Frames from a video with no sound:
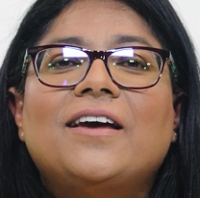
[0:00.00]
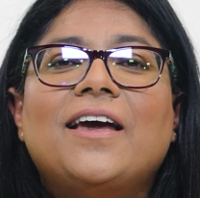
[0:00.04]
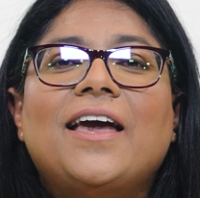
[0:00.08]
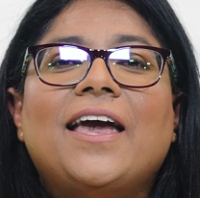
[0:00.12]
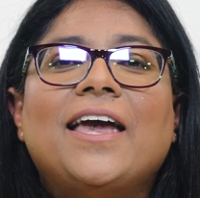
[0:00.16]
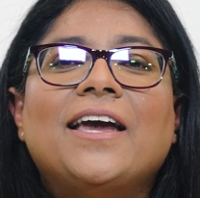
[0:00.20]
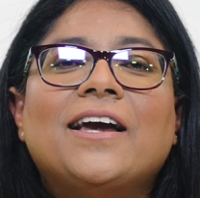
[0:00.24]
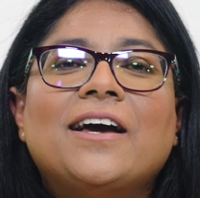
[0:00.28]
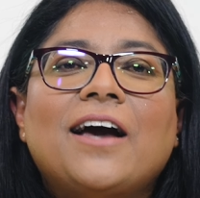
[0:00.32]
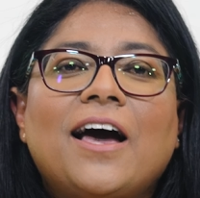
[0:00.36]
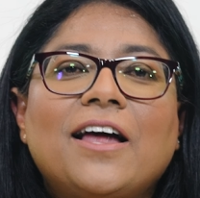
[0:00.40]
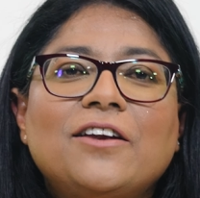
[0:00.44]

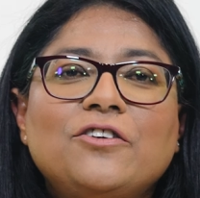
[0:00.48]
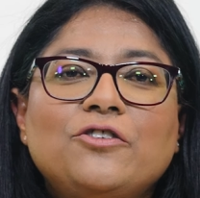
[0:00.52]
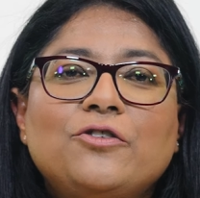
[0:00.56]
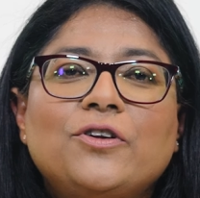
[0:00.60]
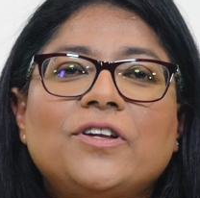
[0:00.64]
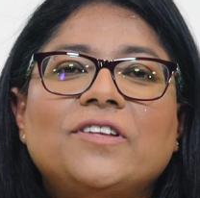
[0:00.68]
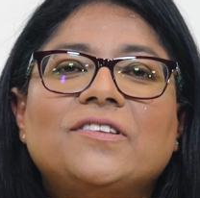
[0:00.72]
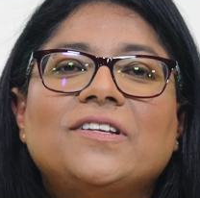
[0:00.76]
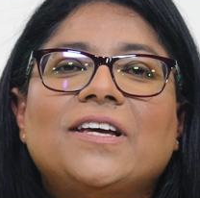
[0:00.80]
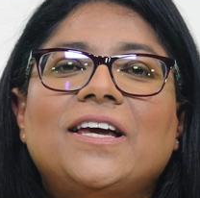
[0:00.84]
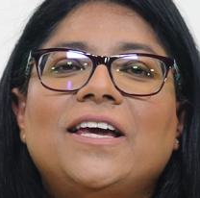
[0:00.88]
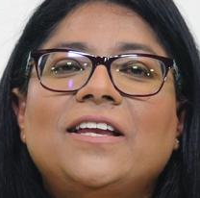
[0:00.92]
a
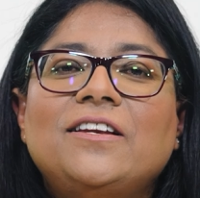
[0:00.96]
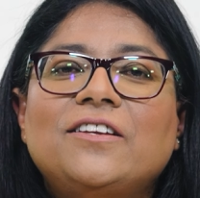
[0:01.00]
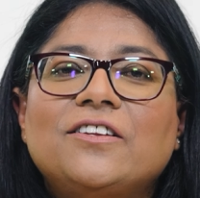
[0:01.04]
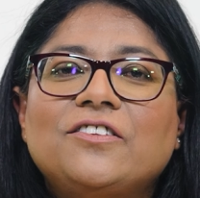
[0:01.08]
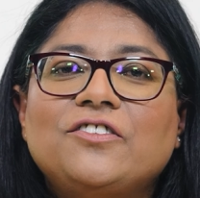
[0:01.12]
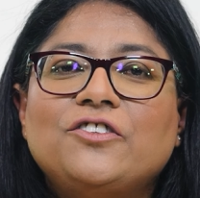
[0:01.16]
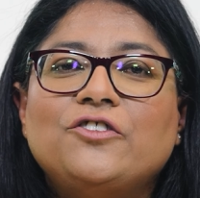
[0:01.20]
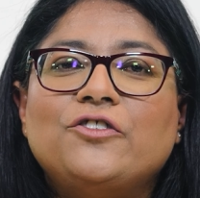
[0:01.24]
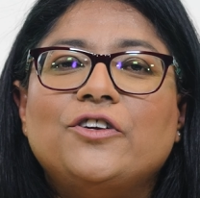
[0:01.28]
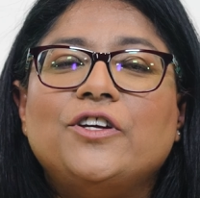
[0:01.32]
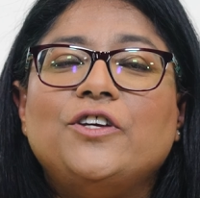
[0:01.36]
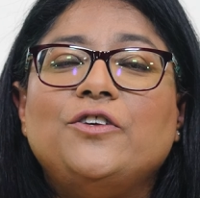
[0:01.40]
country's
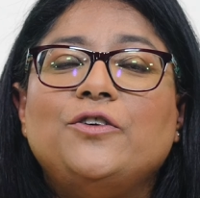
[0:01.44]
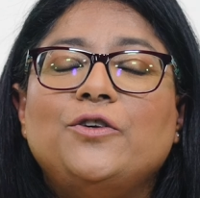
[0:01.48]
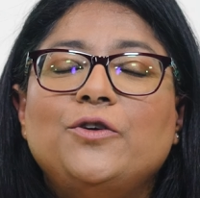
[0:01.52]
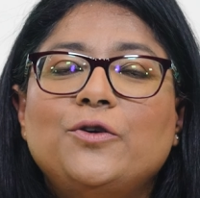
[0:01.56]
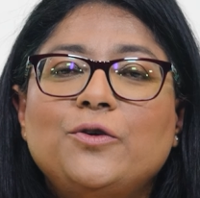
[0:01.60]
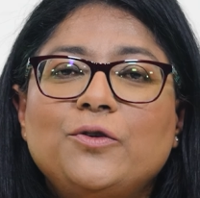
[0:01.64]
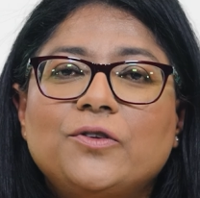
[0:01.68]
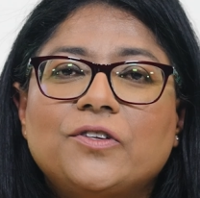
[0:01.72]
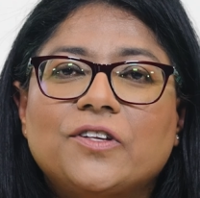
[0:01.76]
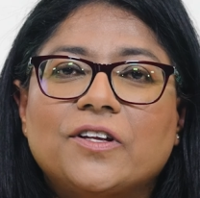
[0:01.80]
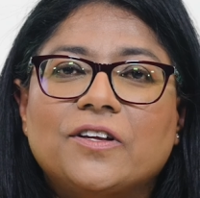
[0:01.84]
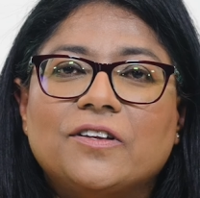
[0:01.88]
industry
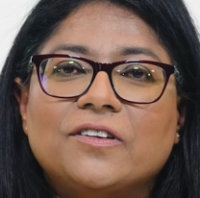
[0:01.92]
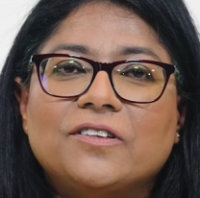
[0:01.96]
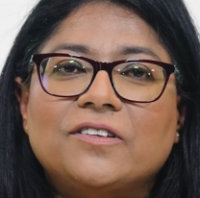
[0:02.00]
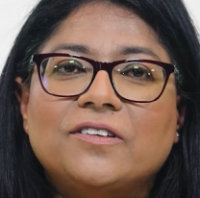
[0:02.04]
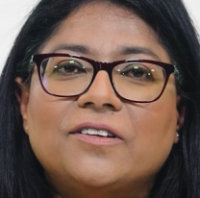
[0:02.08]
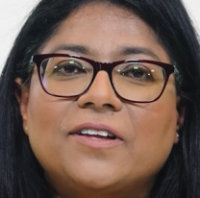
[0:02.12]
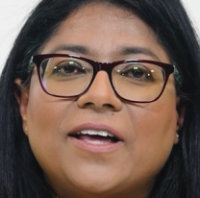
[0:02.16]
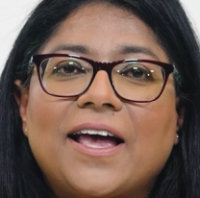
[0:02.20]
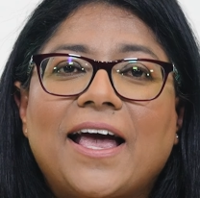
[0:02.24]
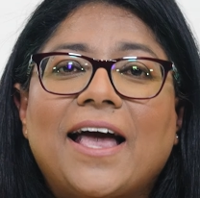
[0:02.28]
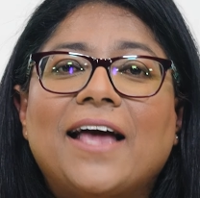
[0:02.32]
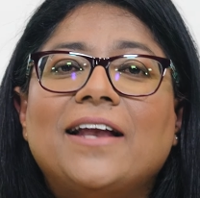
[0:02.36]

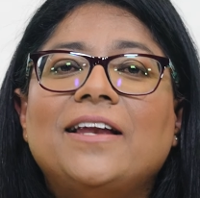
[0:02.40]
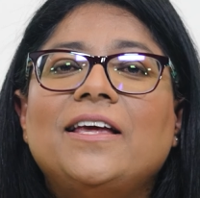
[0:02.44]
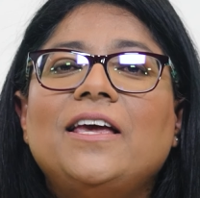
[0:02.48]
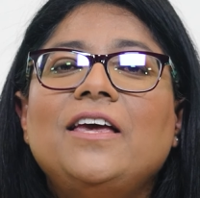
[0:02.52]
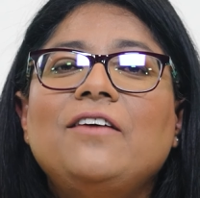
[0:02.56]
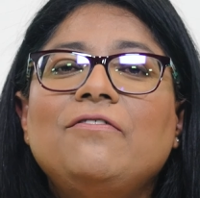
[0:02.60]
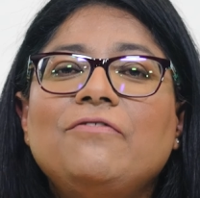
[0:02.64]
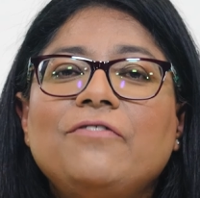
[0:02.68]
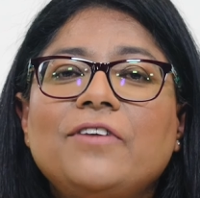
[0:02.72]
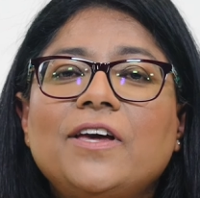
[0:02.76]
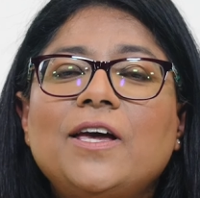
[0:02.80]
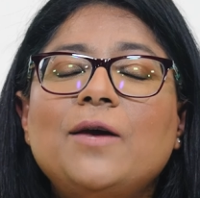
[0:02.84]
uses, and
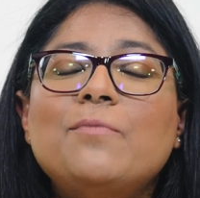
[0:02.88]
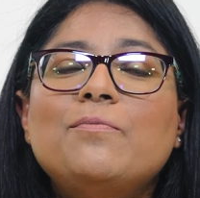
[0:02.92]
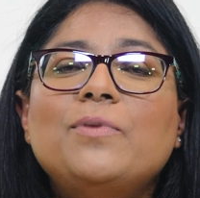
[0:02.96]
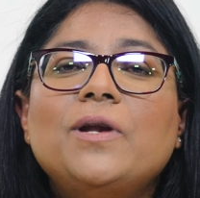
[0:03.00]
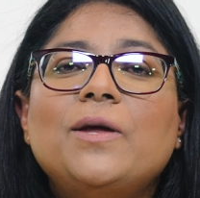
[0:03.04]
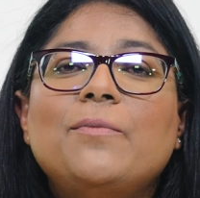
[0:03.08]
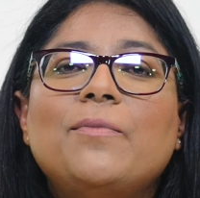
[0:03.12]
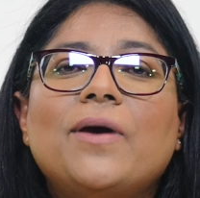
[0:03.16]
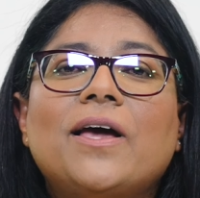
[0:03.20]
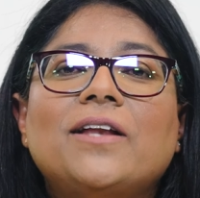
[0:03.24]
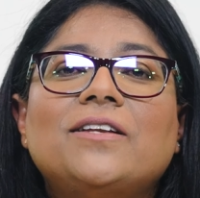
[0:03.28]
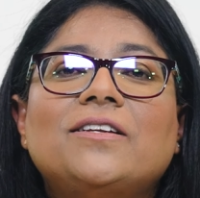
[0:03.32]
if
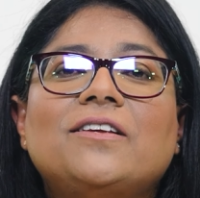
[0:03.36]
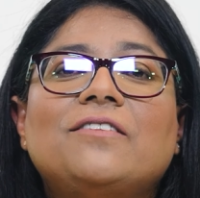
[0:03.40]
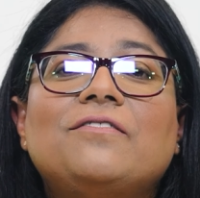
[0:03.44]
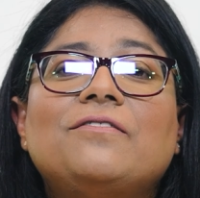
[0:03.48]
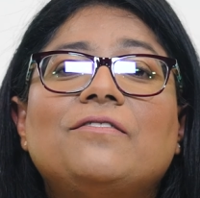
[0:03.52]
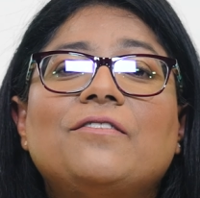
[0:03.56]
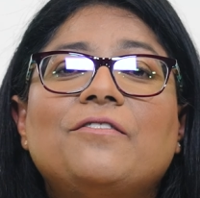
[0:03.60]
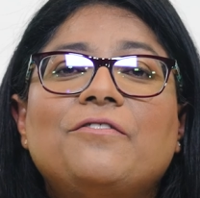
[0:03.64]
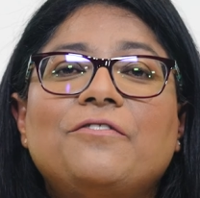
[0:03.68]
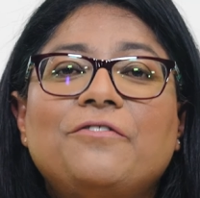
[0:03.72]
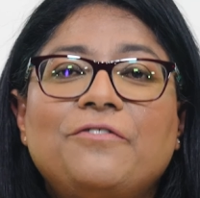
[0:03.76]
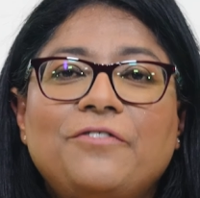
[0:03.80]
implemented
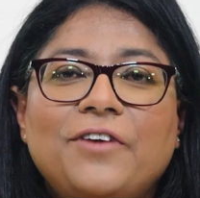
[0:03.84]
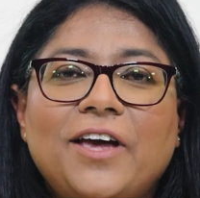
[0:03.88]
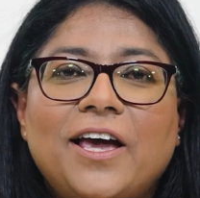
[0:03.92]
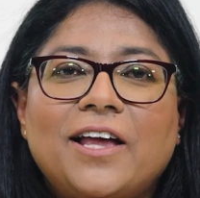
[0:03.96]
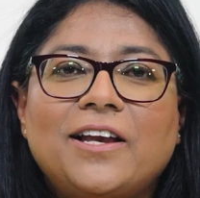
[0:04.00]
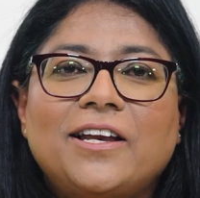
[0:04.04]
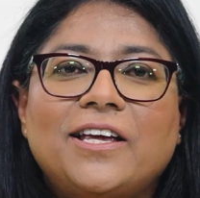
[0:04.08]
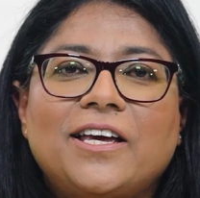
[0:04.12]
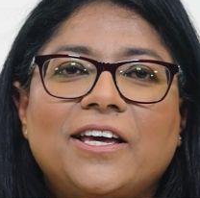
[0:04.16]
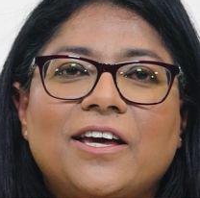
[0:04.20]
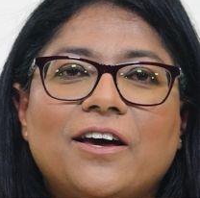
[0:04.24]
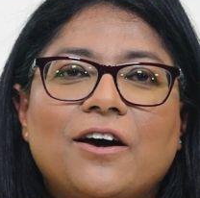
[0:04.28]

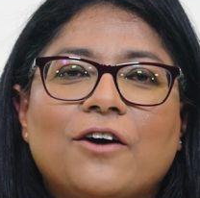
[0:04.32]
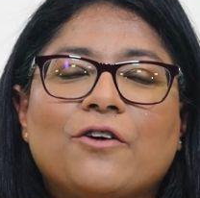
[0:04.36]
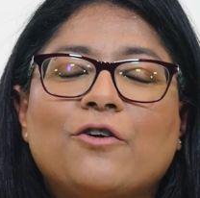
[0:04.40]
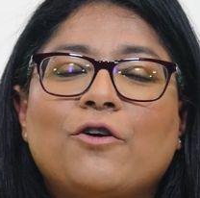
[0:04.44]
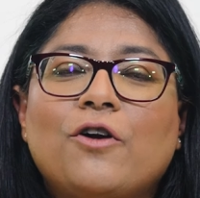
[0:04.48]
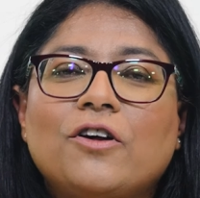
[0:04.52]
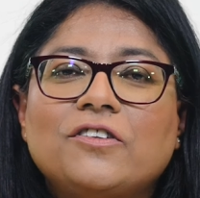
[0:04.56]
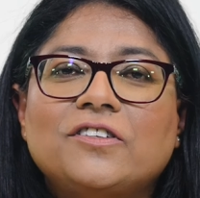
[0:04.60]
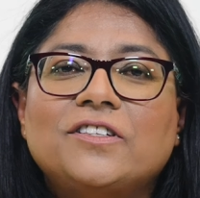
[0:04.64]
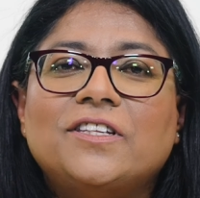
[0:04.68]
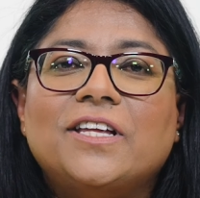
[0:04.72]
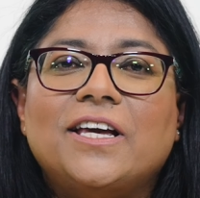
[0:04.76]
fairly
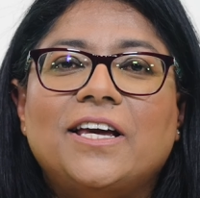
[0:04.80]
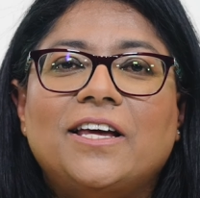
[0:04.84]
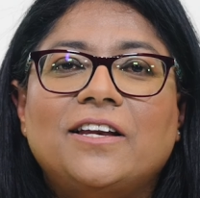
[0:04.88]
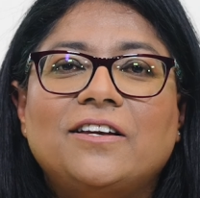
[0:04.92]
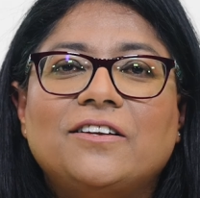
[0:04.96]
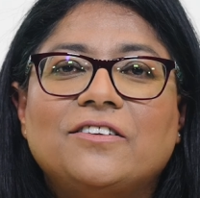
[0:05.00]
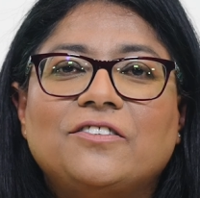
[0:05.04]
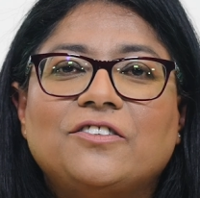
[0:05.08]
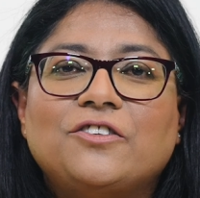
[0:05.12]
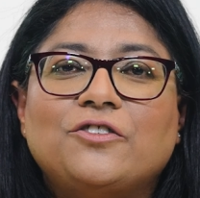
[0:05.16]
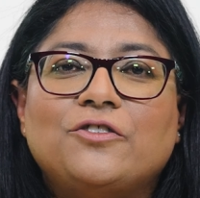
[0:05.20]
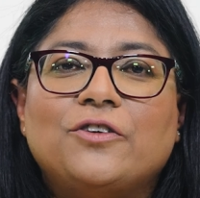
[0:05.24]
across the
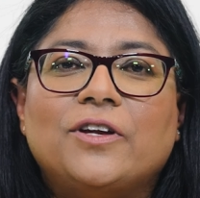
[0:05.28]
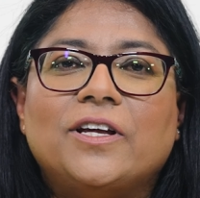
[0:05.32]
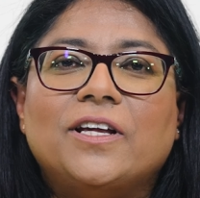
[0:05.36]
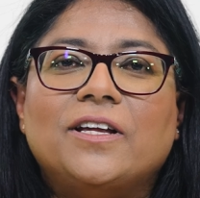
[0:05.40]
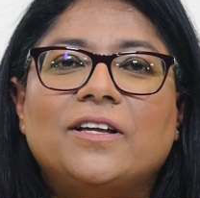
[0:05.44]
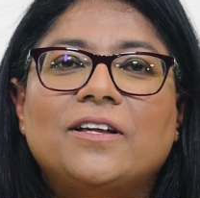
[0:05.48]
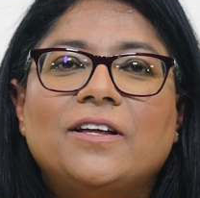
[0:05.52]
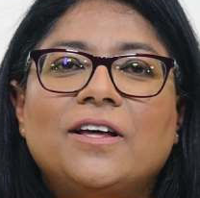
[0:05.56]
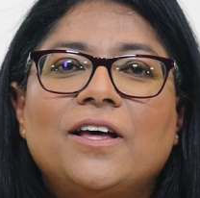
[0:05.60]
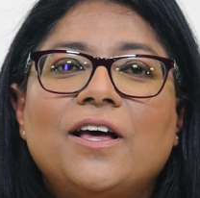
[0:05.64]
industry,